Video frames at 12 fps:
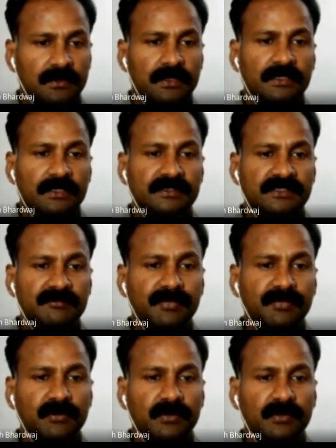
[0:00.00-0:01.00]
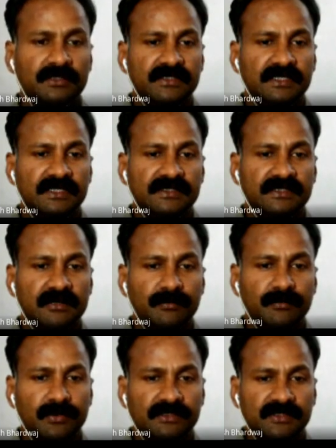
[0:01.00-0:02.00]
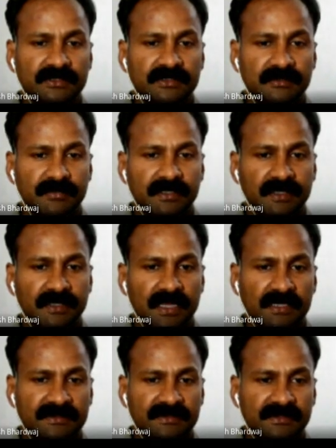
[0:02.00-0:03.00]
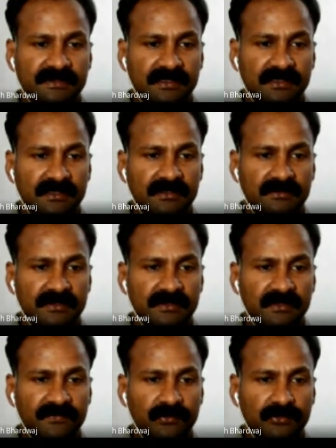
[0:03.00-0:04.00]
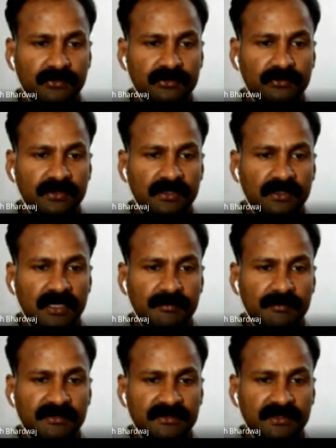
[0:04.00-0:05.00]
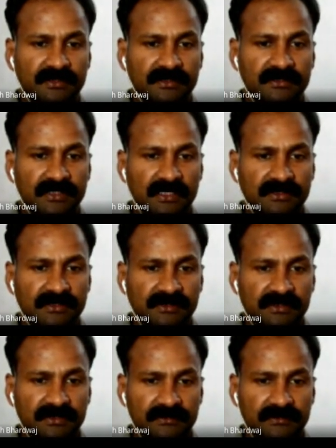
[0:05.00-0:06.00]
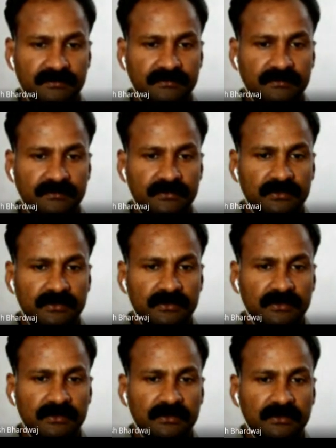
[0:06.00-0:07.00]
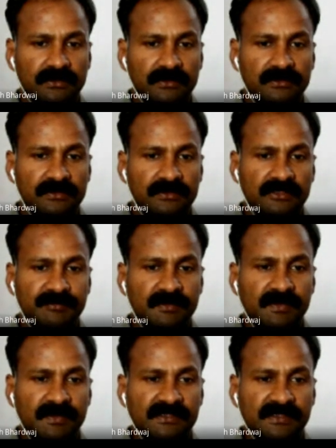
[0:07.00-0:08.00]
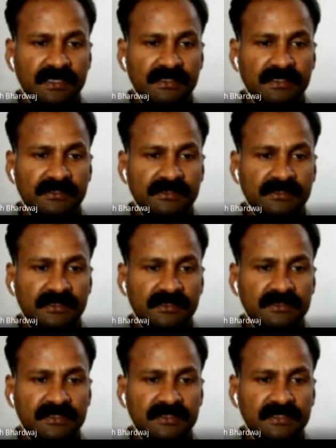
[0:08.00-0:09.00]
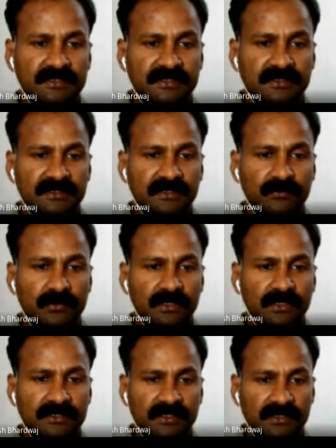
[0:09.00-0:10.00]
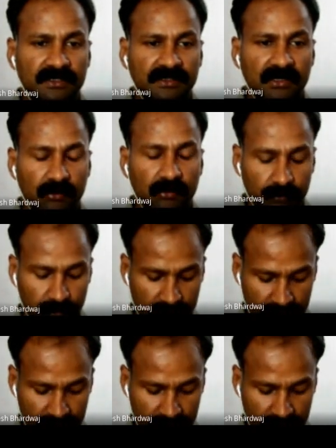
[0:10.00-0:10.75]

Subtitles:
In simple words, the AC component is nothing but an excess current that flows through the capacitor and charges it. This prevents any sudden change in the voltage at the output.